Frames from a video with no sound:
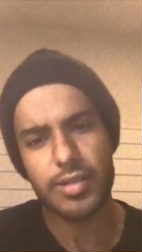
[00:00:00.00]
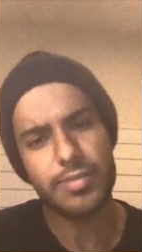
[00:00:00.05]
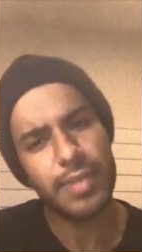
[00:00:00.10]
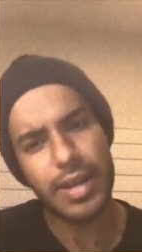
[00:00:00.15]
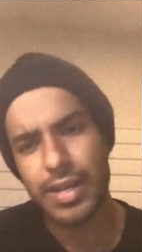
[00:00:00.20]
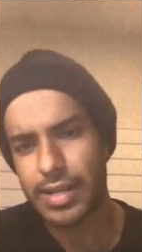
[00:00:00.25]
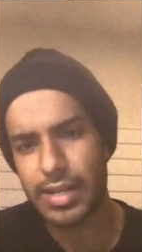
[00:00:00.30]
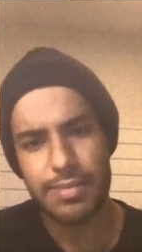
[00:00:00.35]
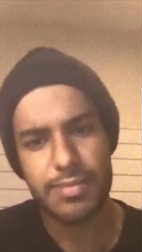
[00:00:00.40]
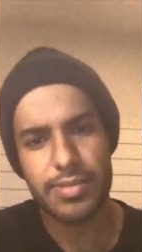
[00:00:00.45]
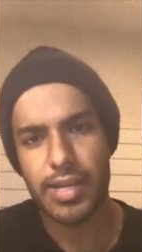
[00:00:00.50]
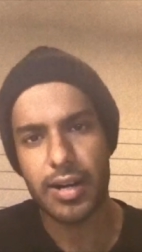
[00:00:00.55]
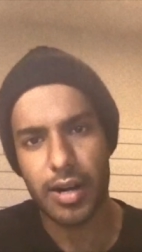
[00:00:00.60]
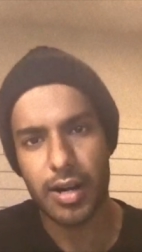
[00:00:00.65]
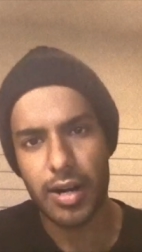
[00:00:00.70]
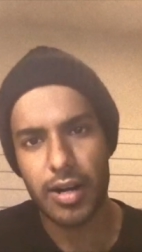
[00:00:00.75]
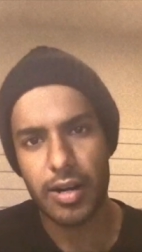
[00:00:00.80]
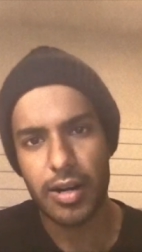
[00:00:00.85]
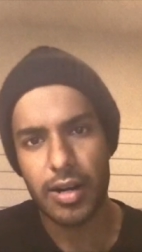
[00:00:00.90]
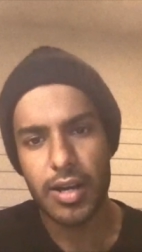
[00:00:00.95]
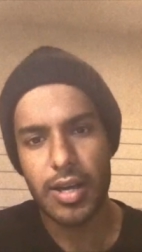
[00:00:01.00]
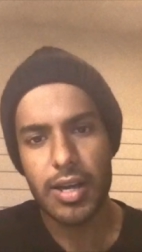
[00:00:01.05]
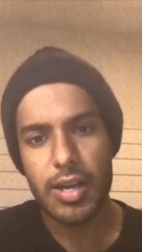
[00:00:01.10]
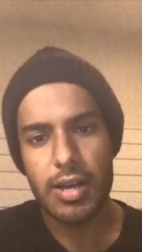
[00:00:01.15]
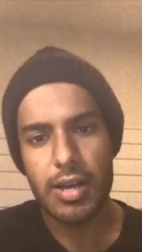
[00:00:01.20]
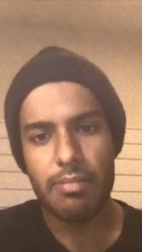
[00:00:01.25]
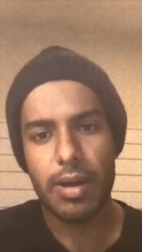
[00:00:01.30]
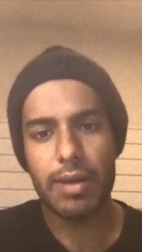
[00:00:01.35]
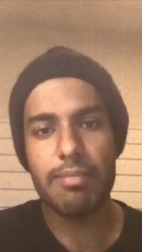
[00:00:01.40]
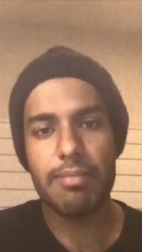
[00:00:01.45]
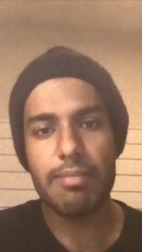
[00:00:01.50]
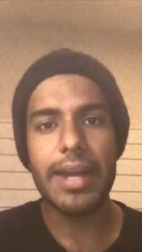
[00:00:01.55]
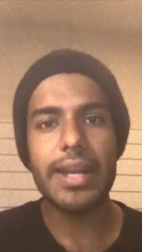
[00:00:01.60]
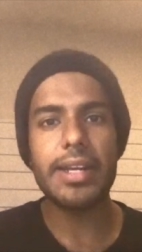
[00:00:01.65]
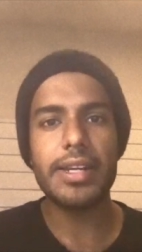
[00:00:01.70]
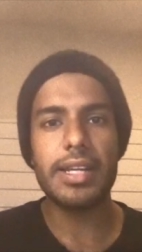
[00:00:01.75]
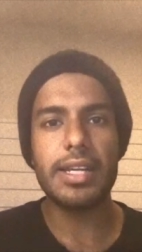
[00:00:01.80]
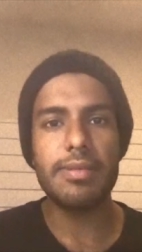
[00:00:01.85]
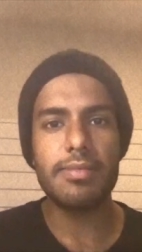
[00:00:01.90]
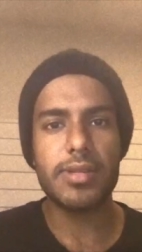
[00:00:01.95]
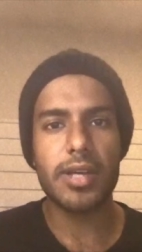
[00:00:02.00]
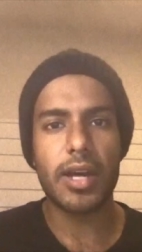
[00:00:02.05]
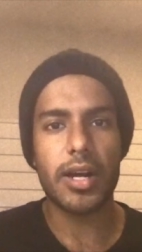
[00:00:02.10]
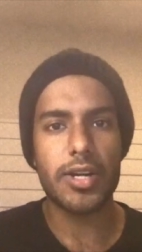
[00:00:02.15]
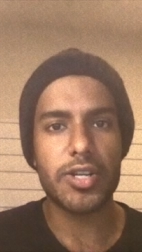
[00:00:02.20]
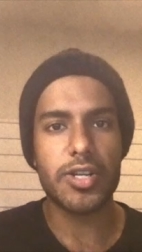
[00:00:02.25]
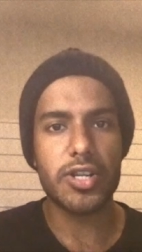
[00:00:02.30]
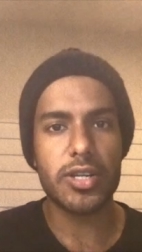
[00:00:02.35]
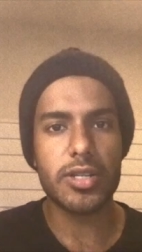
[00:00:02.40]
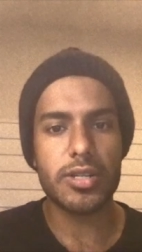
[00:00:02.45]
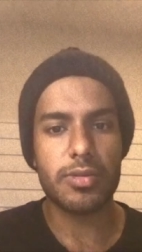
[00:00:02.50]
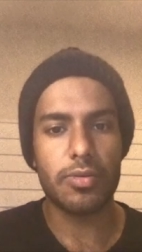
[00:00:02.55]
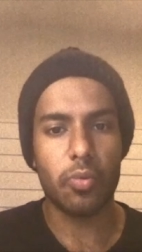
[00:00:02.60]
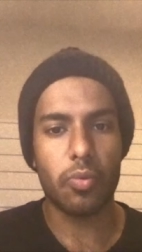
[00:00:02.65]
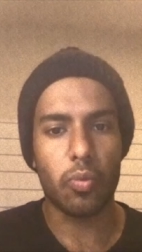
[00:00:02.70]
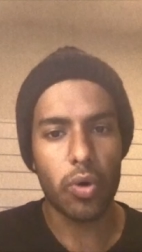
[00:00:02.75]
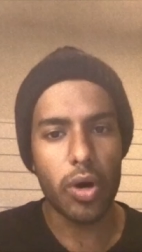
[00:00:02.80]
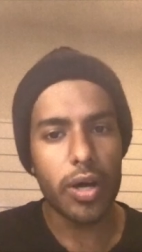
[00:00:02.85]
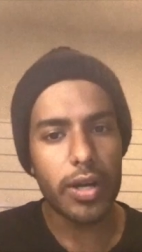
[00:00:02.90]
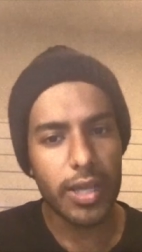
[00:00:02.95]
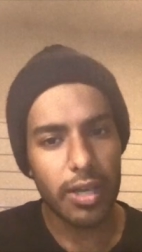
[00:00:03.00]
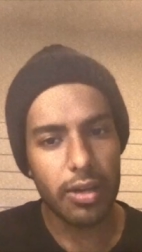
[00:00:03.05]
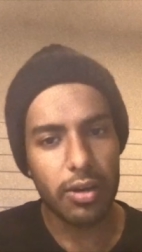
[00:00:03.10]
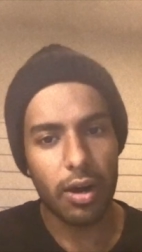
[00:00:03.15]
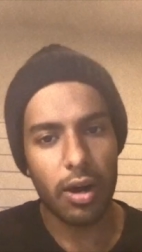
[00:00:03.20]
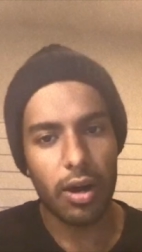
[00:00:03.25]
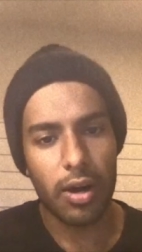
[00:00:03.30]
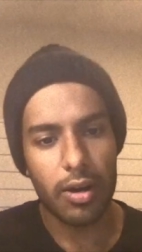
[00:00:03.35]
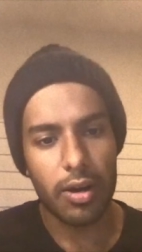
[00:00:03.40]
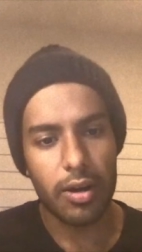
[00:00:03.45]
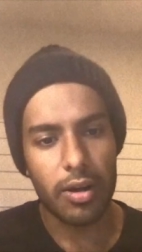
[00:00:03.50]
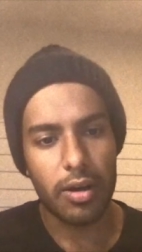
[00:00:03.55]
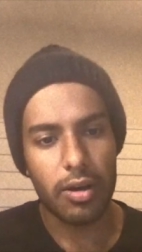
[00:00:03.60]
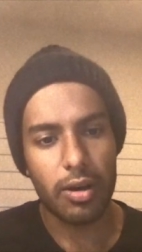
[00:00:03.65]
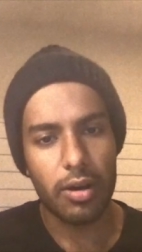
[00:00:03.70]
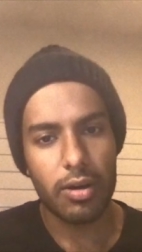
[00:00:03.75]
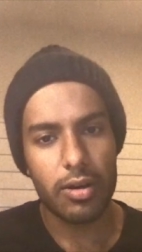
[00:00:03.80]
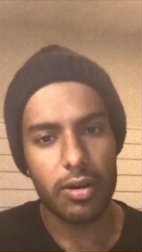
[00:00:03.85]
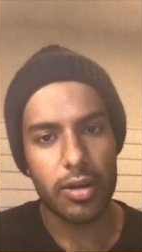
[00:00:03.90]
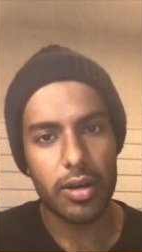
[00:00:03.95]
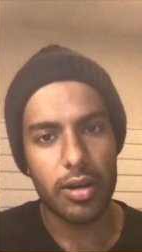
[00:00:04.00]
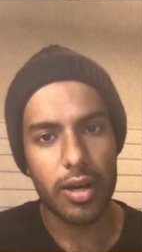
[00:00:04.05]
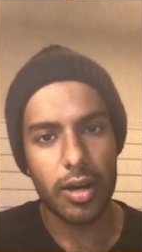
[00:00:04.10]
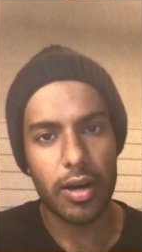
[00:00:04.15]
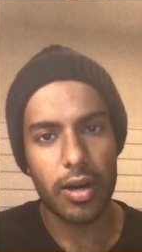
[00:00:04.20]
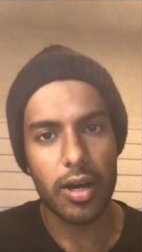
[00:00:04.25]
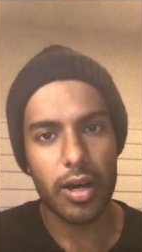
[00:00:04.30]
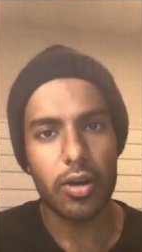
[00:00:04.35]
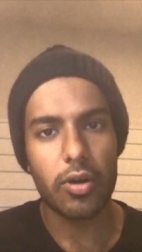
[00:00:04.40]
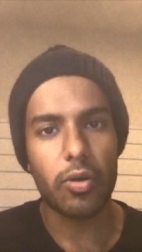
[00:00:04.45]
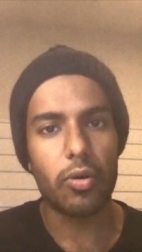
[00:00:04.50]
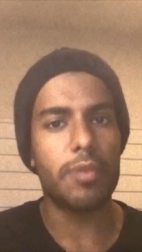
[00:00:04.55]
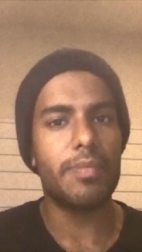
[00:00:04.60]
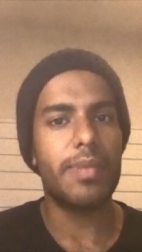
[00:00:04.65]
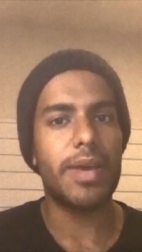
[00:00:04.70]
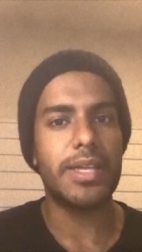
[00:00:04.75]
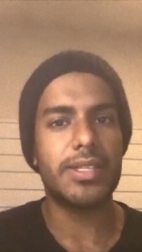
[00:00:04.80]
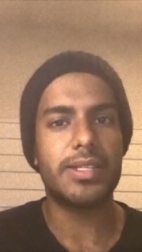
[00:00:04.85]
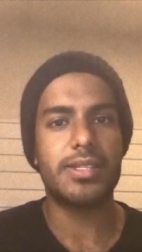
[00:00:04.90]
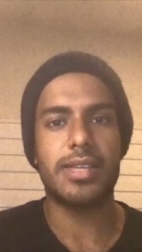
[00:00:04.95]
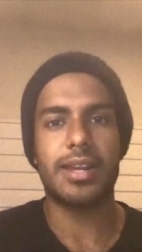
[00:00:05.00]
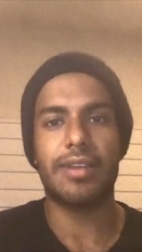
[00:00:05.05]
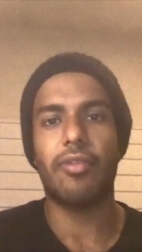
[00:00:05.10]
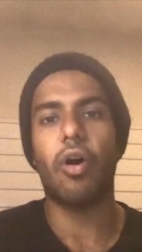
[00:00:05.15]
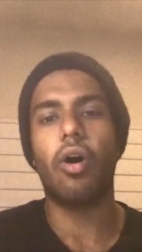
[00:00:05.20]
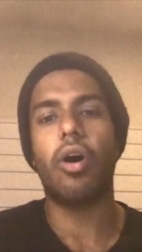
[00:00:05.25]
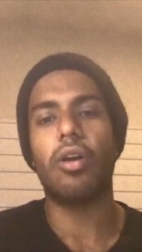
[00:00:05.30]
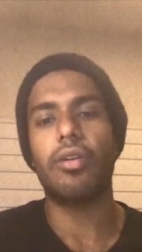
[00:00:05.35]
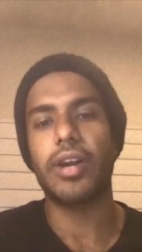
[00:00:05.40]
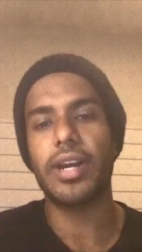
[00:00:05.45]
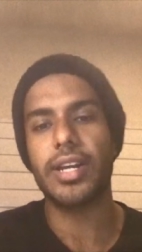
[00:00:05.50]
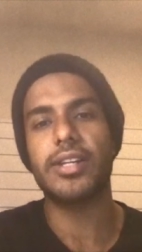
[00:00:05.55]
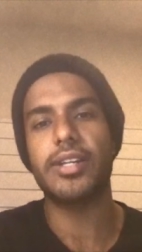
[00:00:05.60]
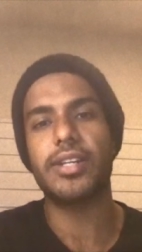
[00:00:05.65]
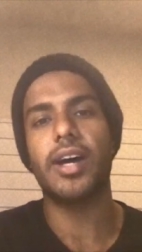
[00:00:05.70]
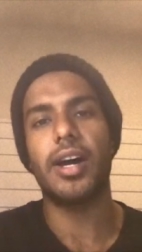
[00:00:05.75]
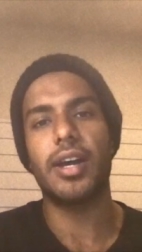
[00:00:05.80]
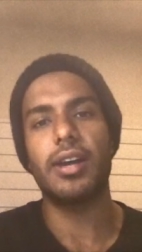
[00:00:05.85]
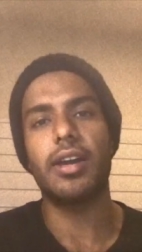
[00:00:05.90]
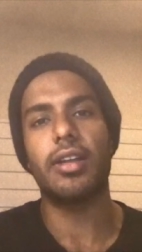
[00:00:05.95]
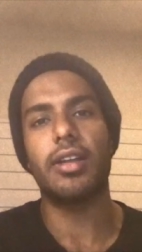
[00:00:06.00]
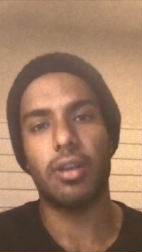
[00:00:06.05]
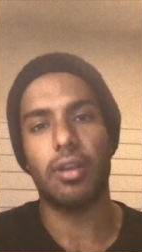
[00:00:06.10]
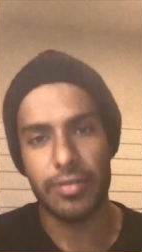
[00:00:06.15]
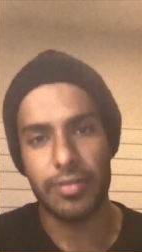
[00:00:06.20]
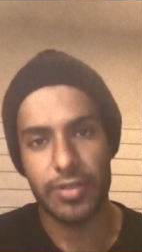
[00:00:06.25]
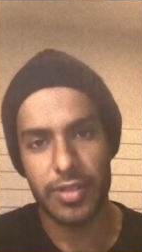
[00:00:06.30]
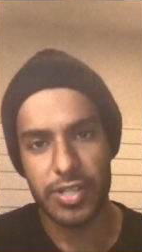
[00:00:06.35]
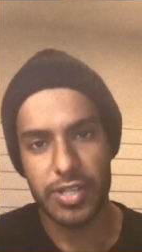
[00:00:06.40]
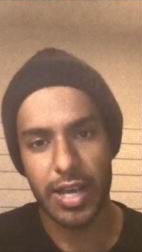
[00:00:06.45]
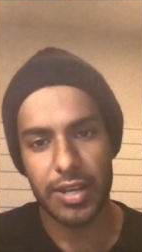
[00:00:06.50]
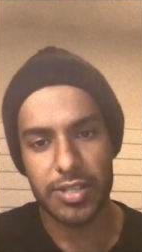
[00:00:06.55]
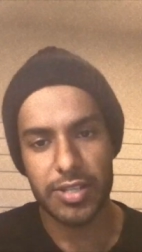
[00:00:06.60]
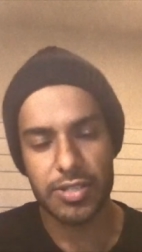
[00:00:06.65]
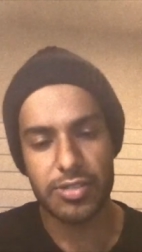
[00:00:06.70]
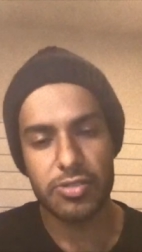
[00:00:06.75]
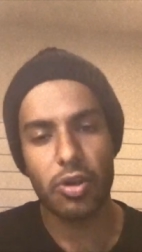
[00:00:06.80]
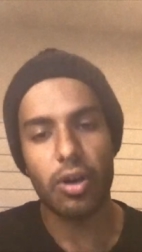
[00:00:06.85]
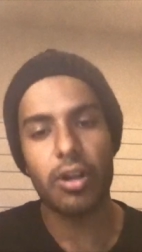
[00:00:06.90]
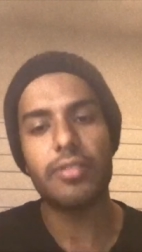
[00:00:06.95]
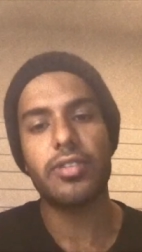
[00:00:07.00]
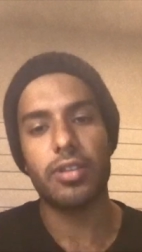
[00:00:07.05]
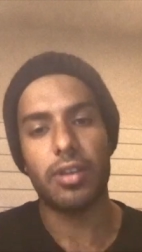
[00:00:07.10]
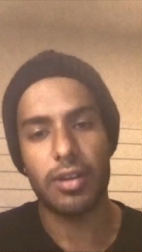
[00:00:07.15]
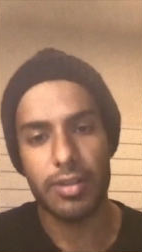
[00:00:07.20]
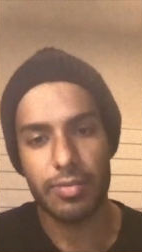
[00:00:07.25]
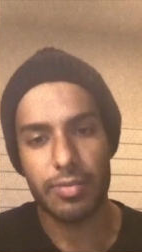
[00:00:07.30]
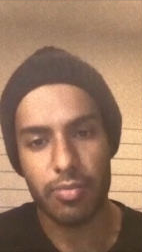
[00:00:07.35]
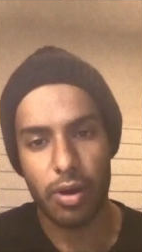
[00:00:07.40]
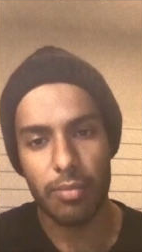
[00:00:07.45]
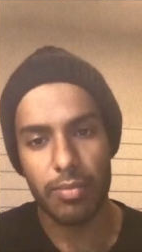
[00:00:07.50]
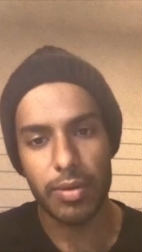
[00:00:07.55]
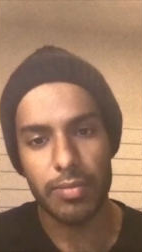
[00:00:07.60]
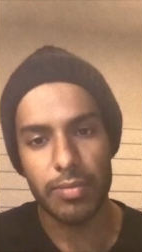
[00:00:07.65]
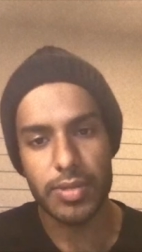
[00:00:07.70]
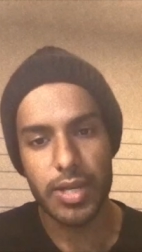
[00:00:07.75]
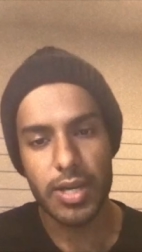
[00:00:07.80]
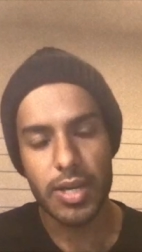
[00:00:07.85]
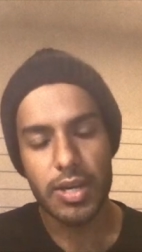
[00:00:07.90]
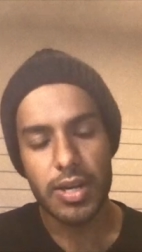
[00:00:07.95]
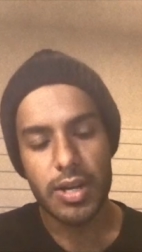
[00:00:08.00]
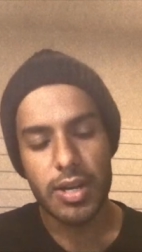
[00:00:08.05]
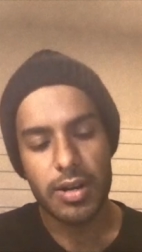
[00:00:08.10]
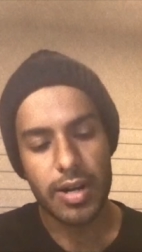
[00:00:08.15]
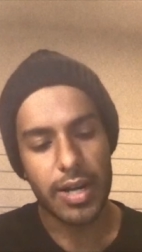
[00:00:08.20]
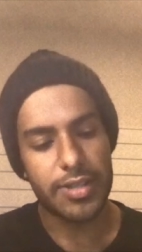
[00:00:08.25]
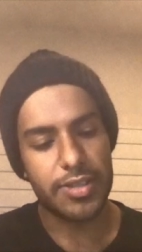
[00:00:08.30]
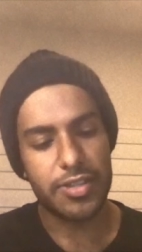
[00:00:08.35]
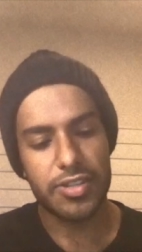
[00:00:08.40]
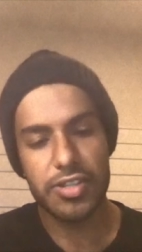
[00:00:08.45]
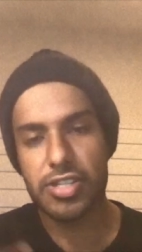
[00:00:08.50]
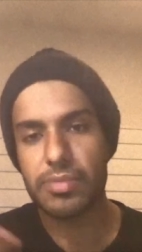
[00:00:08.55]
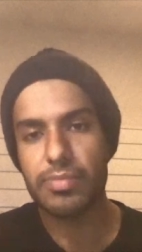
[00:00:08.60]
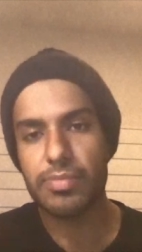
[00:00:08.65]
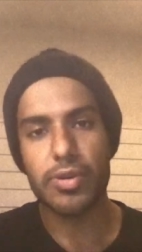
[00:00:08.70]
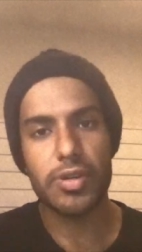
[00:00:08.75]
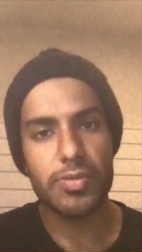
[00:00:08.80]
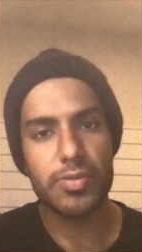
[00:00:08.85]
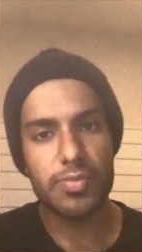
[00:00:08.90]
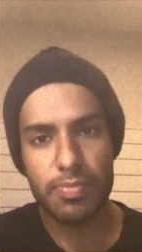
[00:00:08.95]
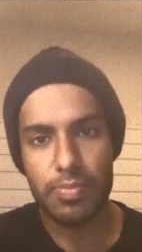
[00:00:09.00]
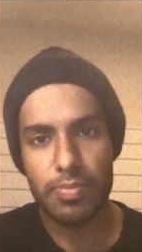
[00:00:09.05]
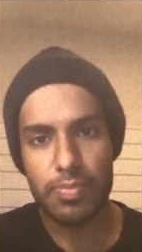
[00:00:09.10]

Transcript: There's many teams that are, but many teams are just working on code bases that have already done a lot of the challenges, solved a lot of the problems, right? The distributed